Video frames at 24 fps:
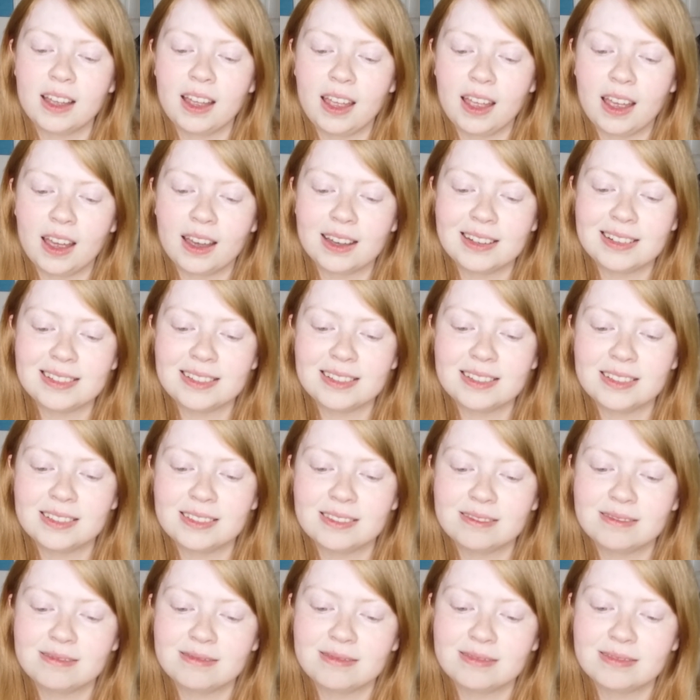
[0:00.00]

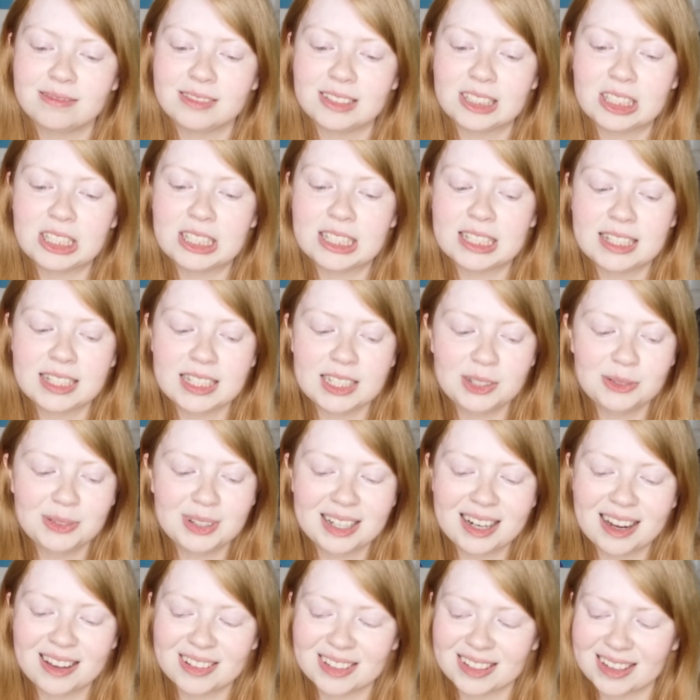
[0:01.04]
and to see
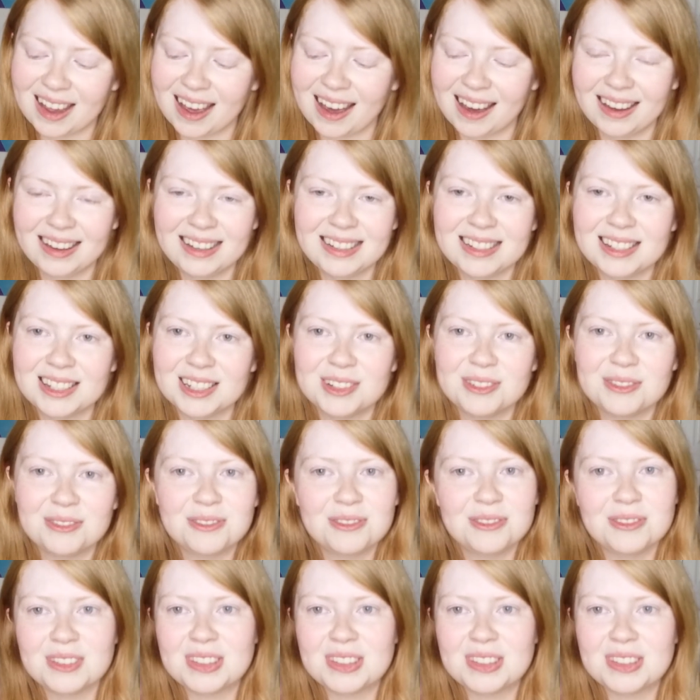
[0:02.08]
what other kinds of